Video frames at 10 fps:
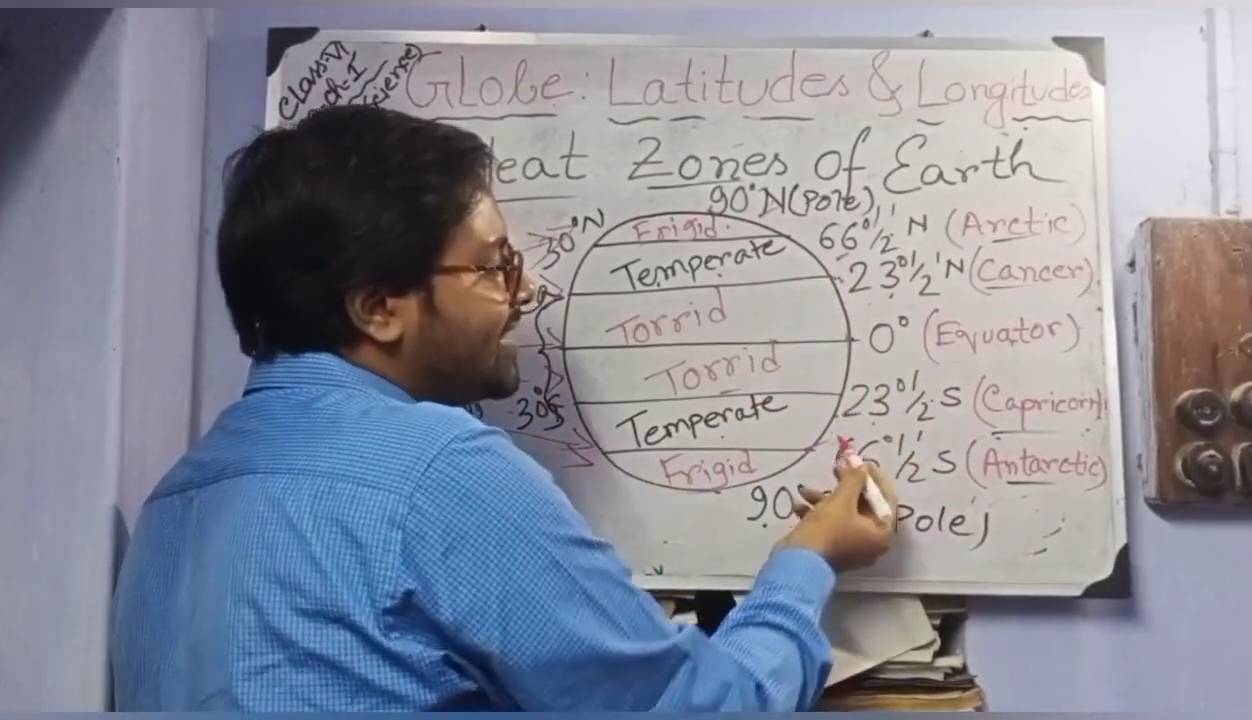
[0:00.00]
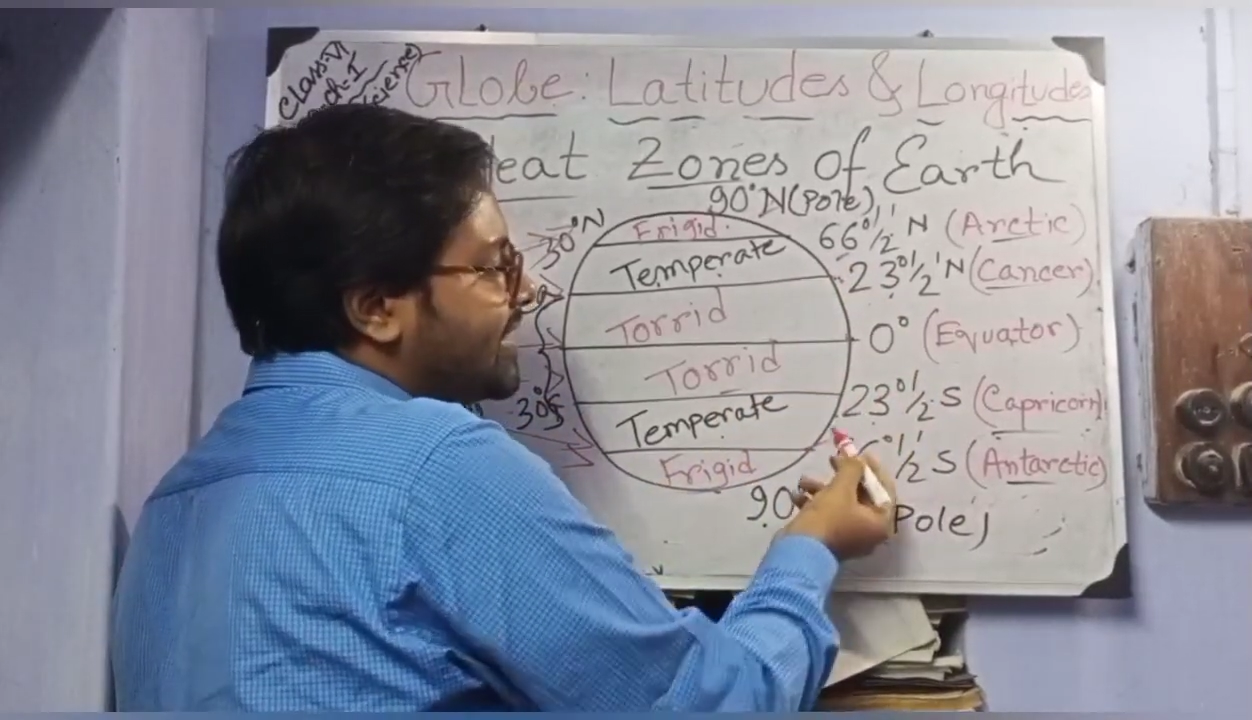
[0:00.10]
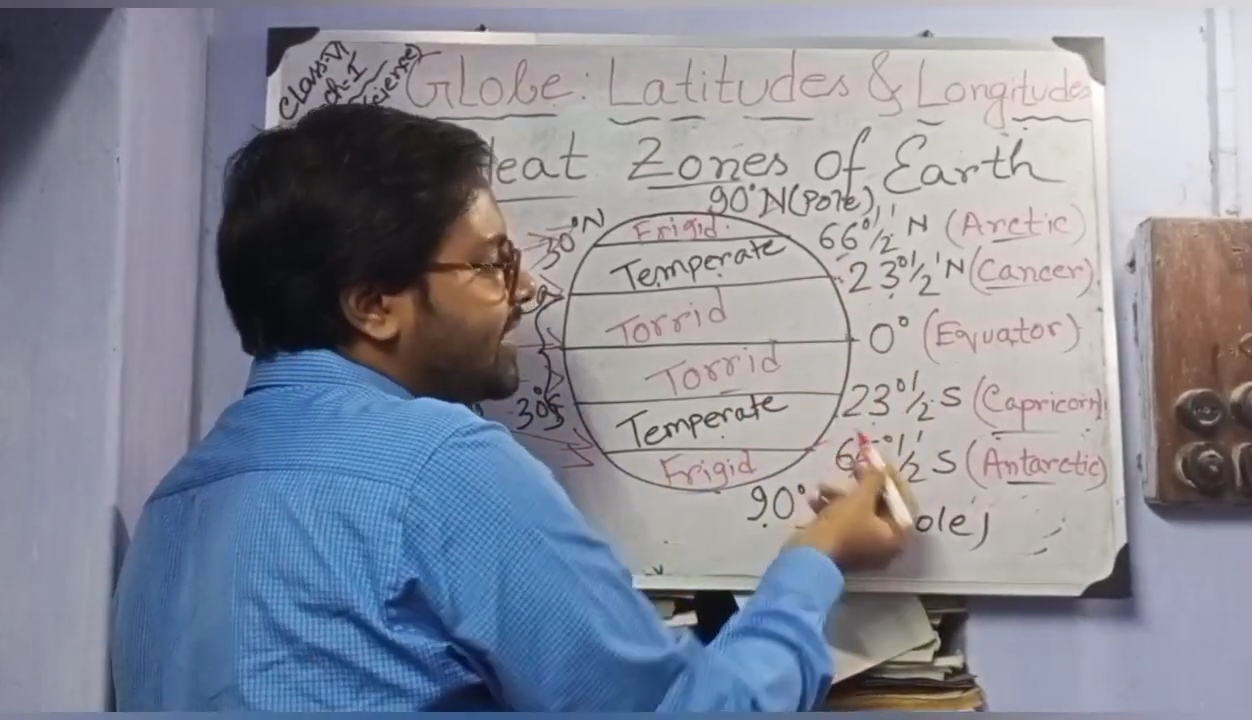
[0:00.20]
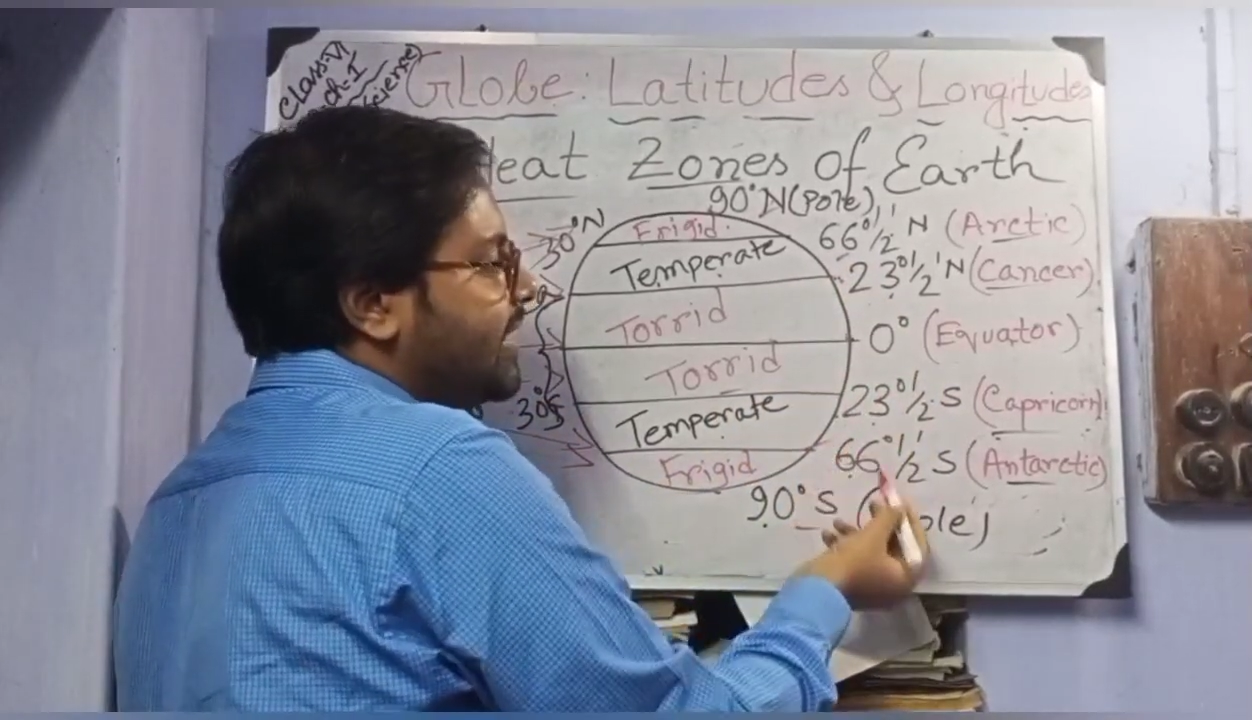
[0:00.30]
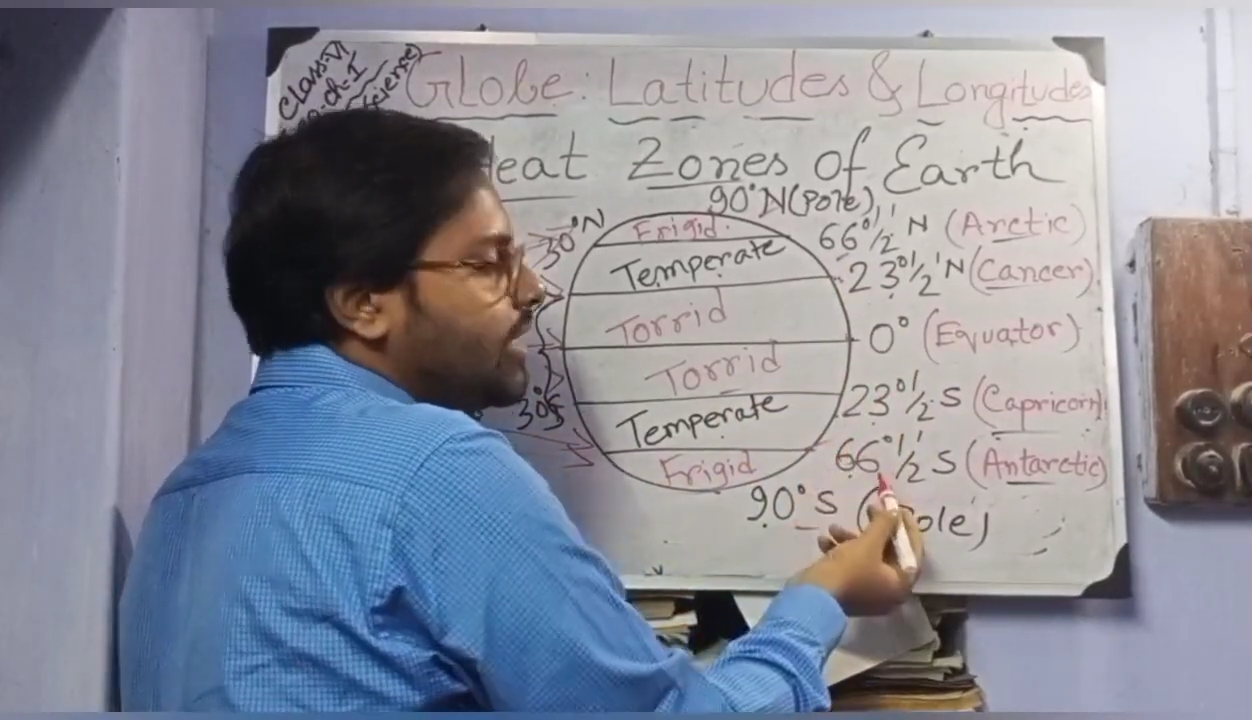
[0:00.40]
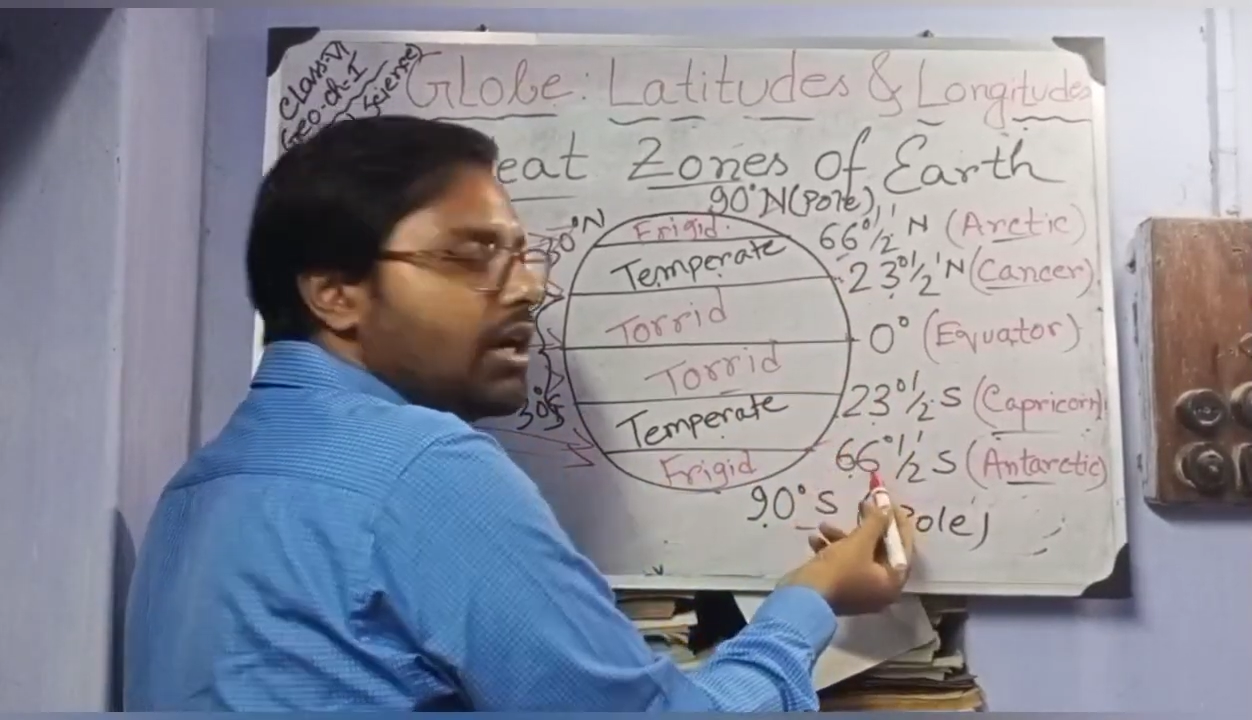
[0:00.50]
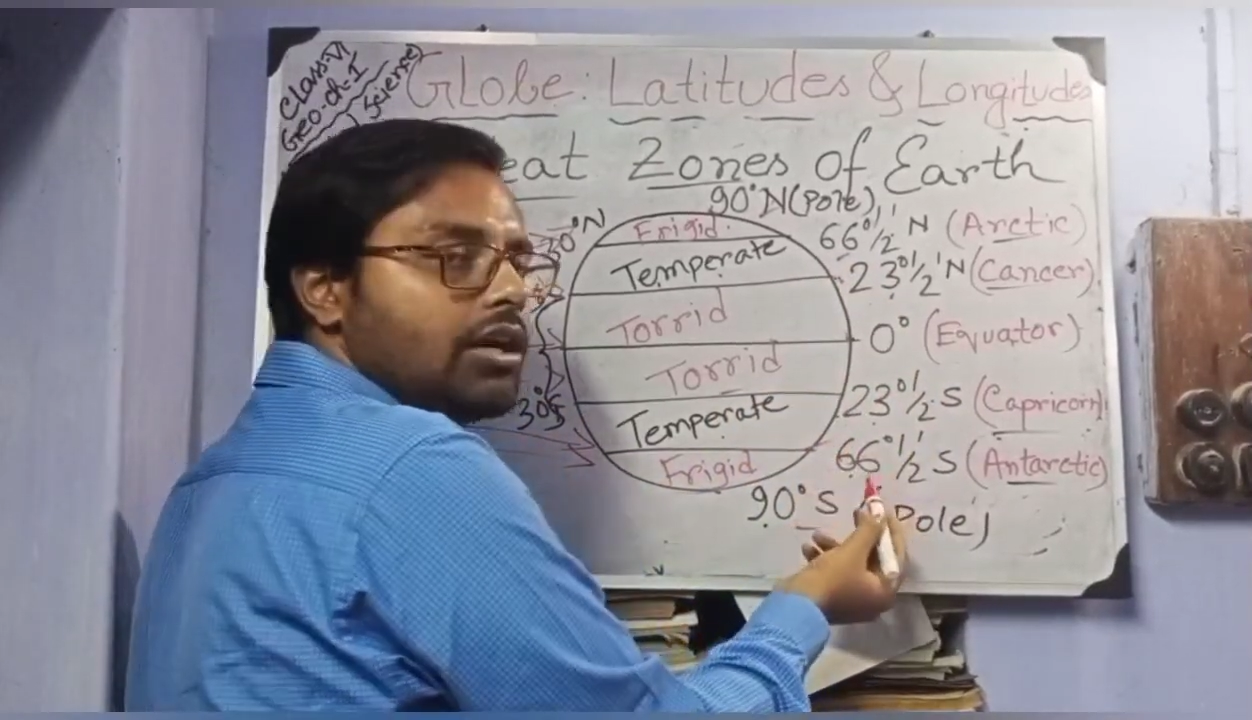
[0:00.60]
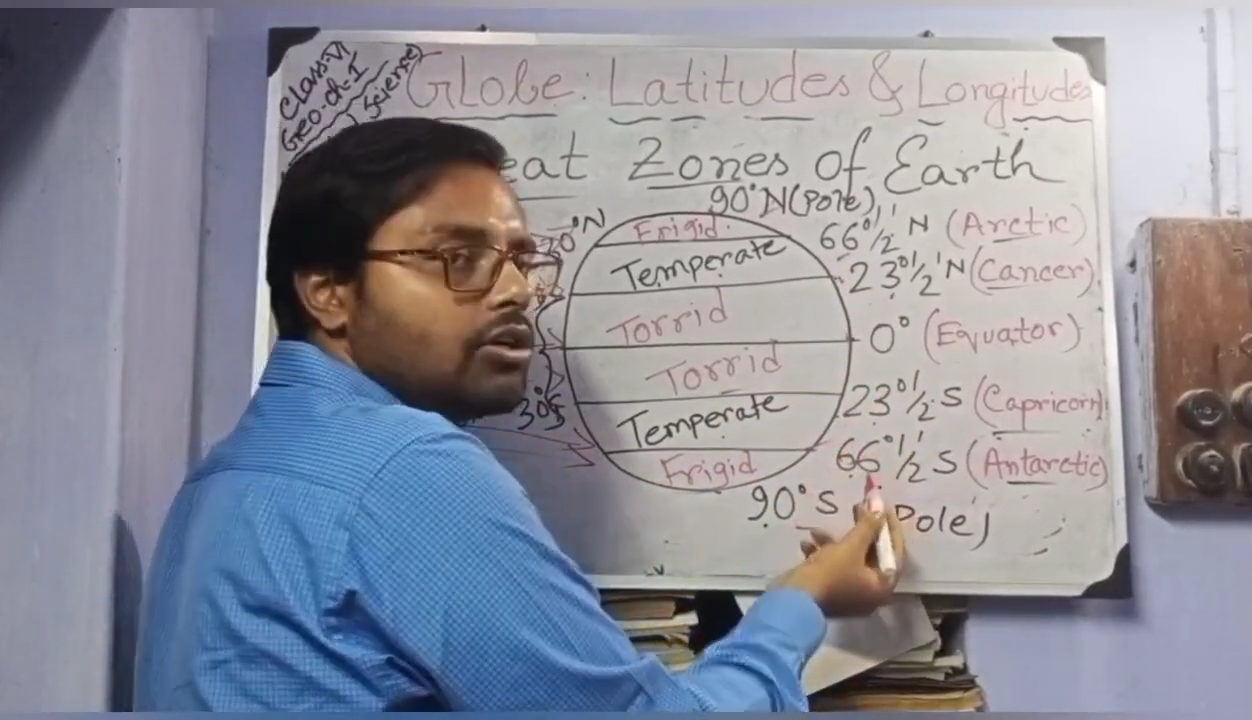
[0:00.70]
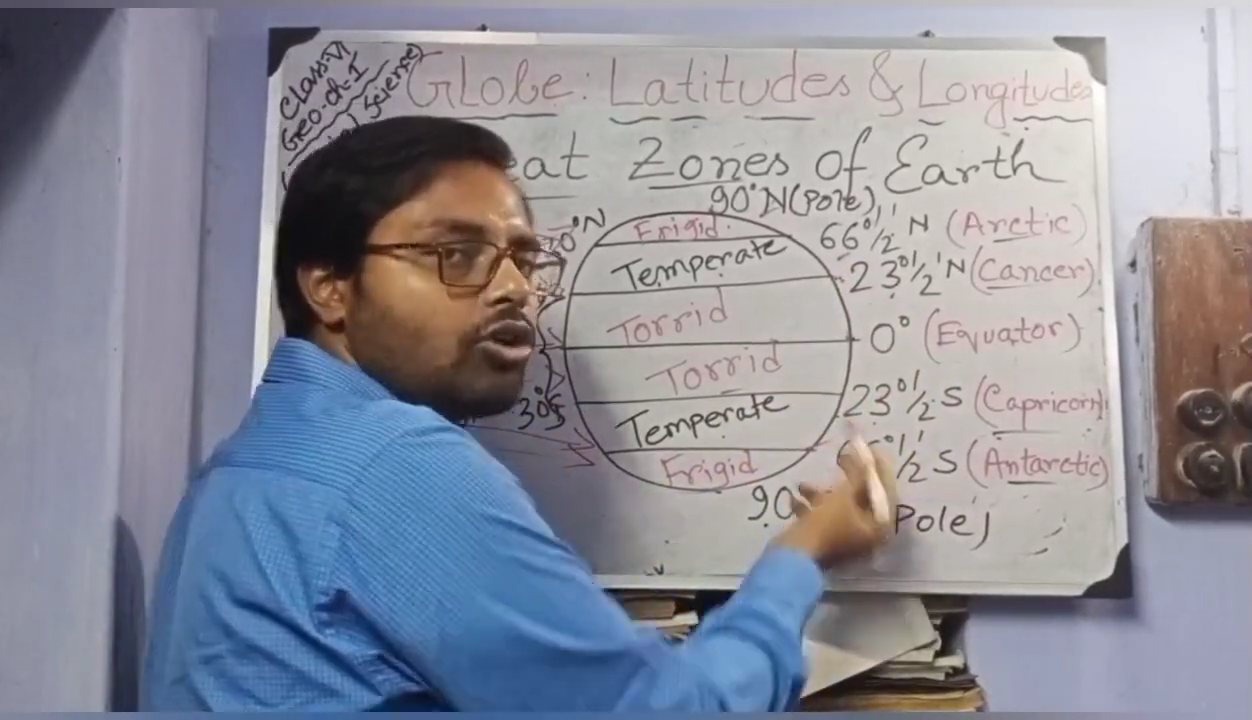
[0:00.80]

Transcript: degree